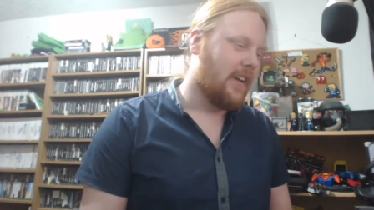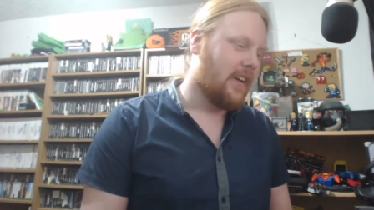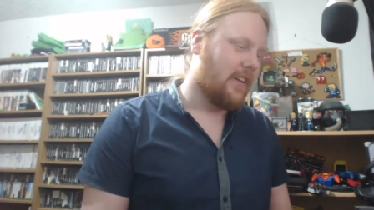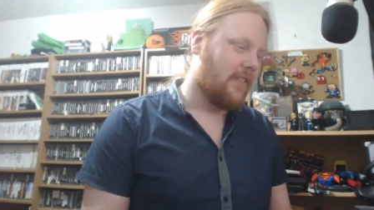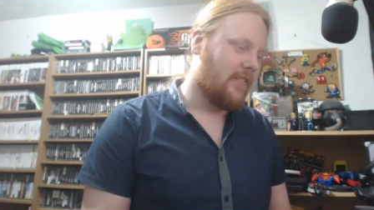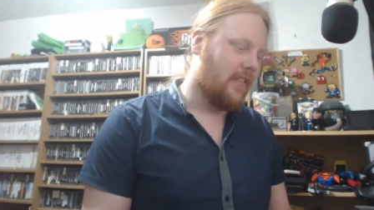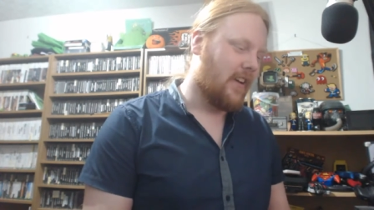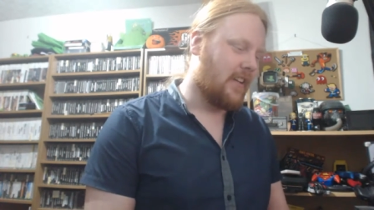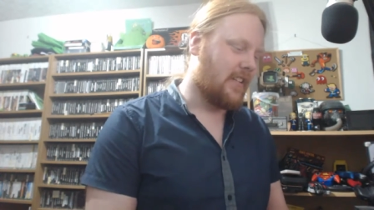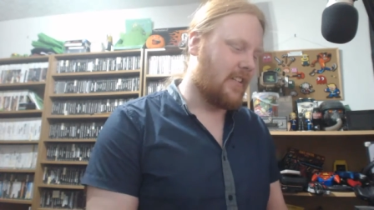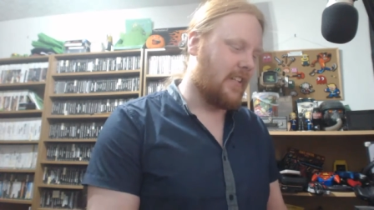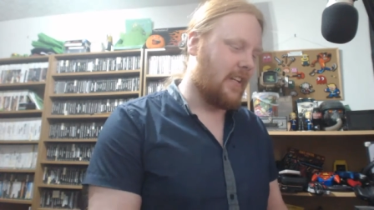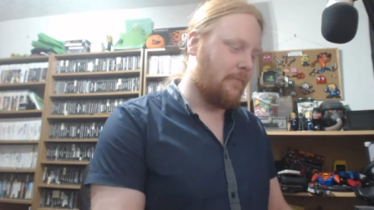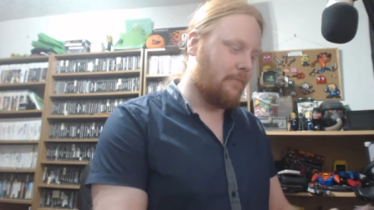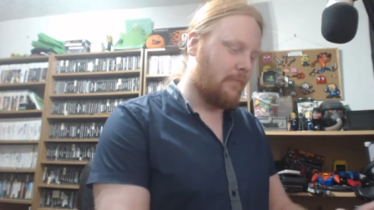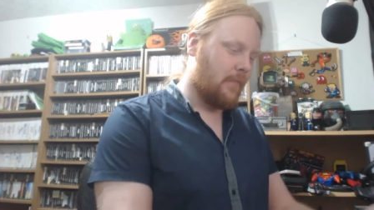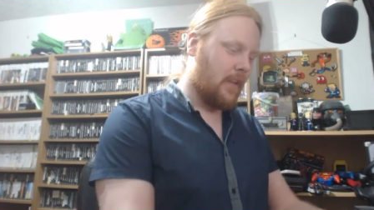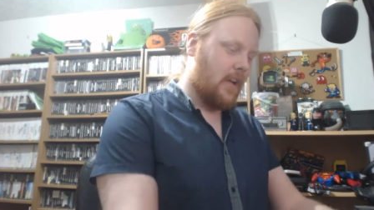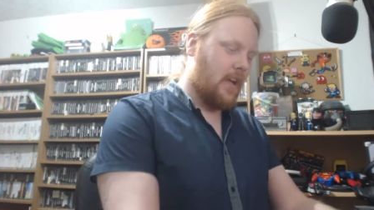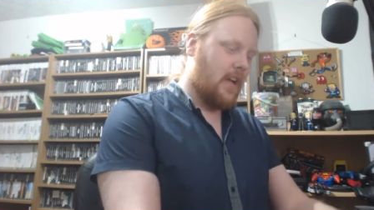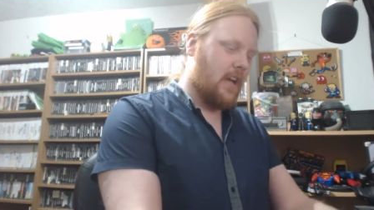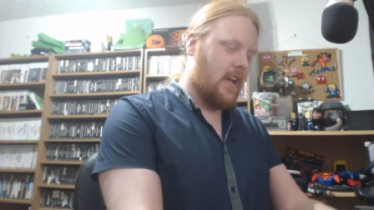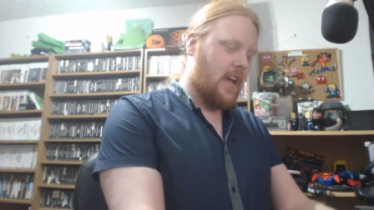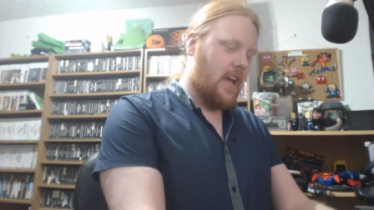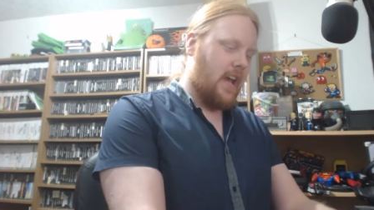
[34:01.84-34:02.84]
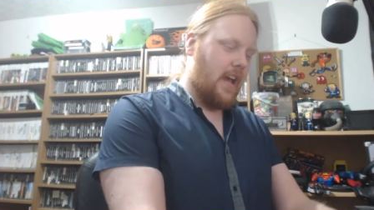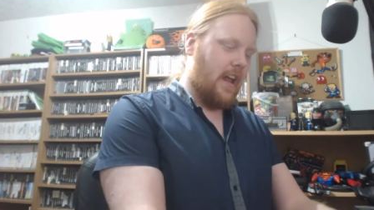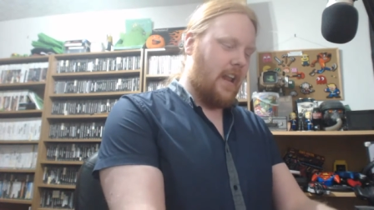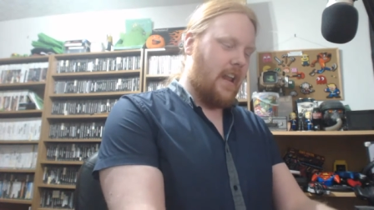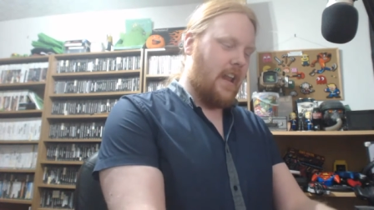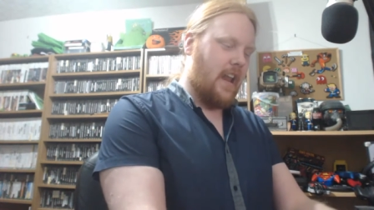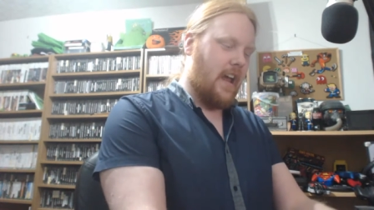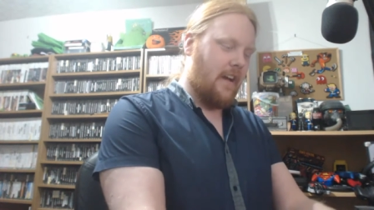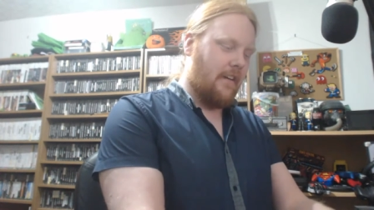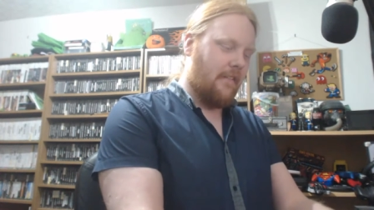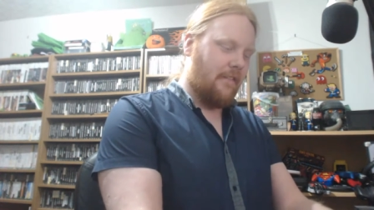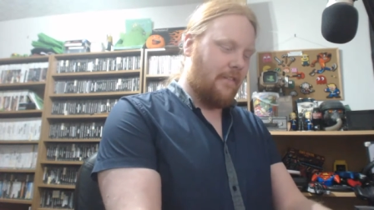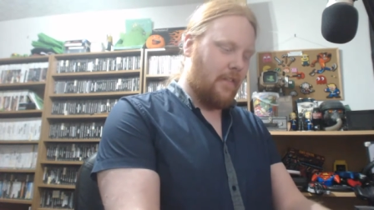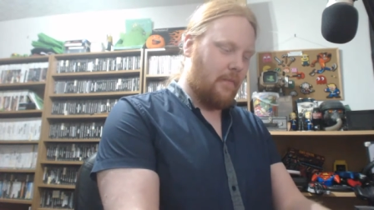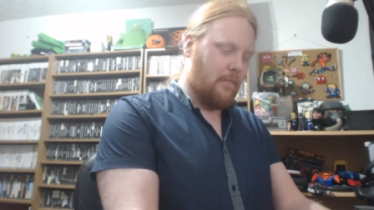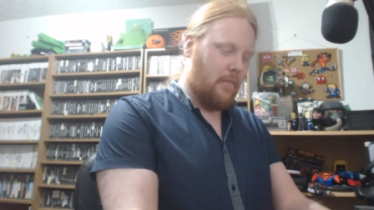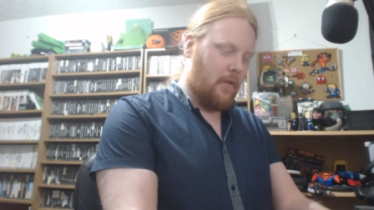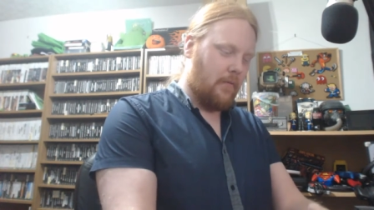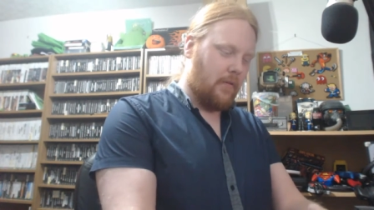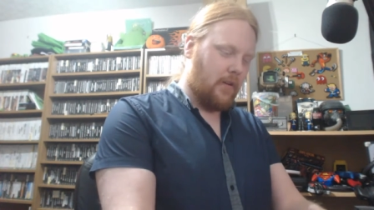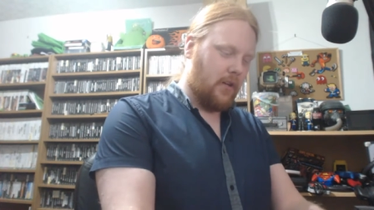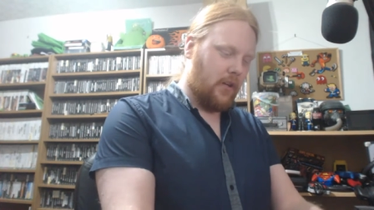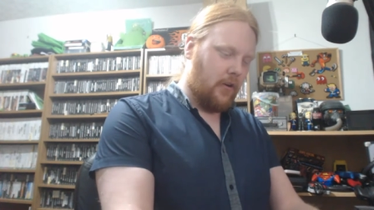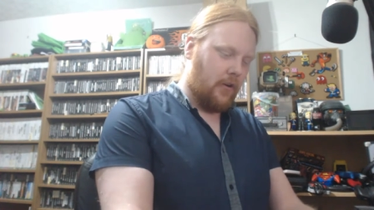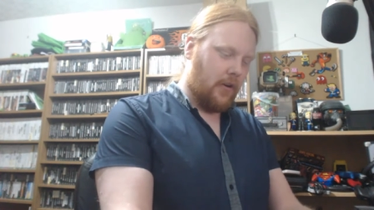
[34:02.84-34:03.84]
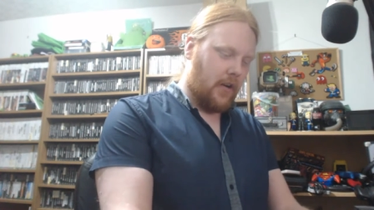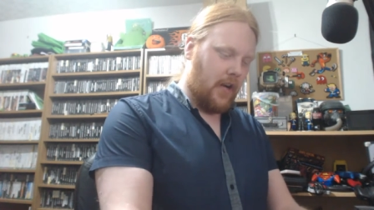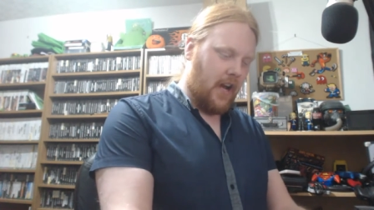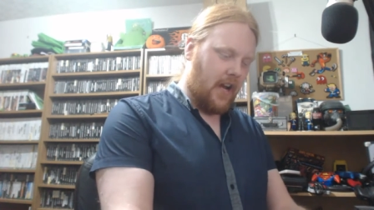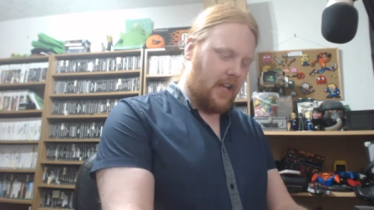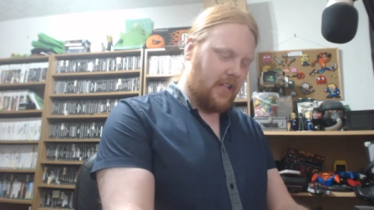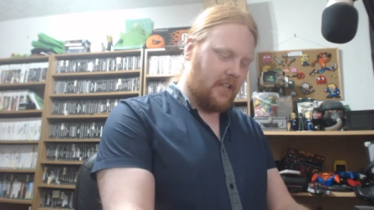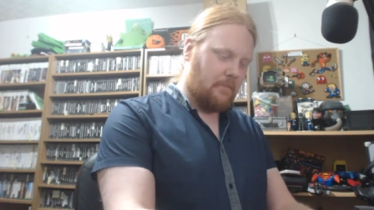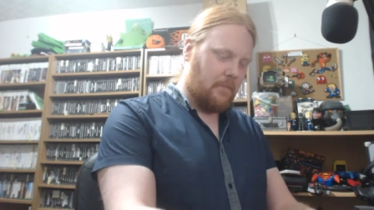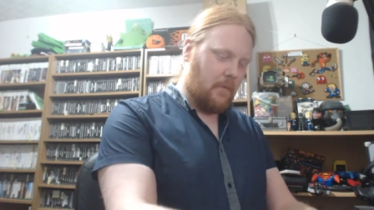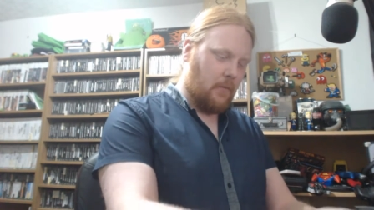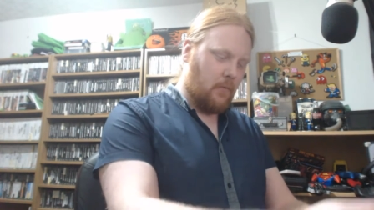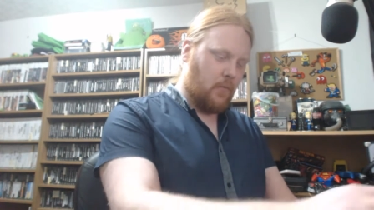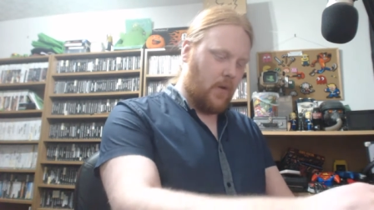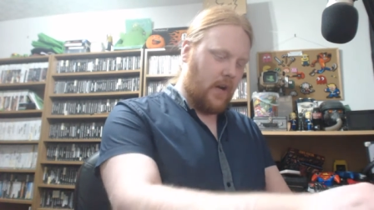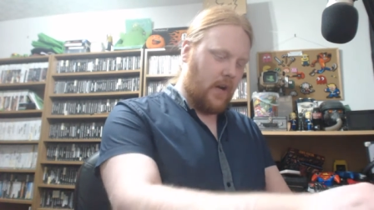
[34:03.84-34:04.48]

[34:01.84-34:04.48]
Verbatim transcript: Crazy. And now for the moment you guys have been